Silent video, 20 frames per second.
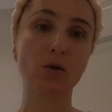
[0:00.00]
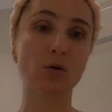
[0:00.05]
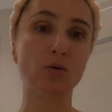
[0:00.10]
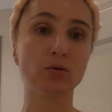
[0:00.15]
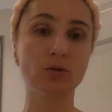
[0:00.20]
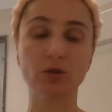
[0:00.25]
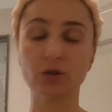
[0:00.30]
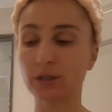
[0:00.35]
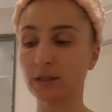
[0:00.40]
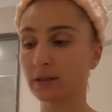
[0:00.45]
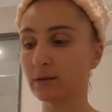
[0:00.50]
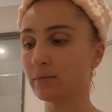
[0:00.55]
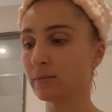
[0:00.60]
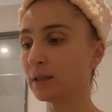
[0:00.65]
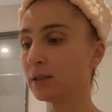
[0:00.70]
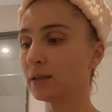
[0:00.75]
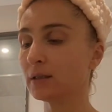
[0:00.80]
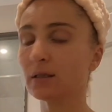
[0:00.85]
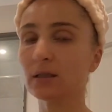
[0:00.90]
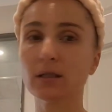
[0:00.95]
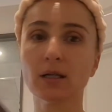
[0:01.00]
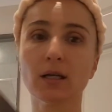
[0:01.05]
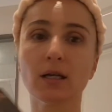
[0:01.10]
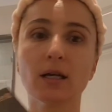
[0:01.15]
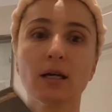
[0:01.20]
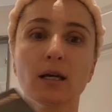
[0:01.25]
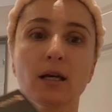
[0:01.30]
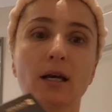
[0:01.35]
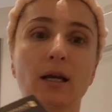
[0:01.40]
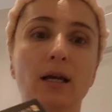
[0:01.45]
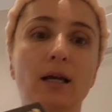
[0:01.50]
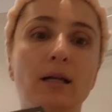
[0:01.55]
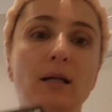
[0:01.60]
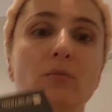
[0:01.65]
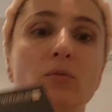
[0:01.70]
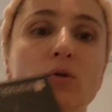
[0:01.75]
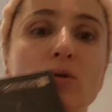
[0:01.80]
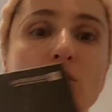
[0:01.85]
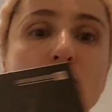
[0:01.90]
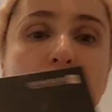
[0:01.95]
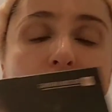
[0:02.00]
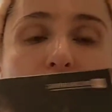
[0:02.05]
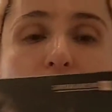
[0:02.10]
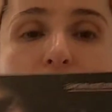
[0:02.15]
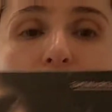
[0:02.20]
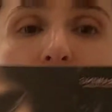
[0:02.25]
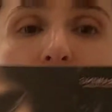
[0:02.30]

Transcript: glow treatment, and I'm going to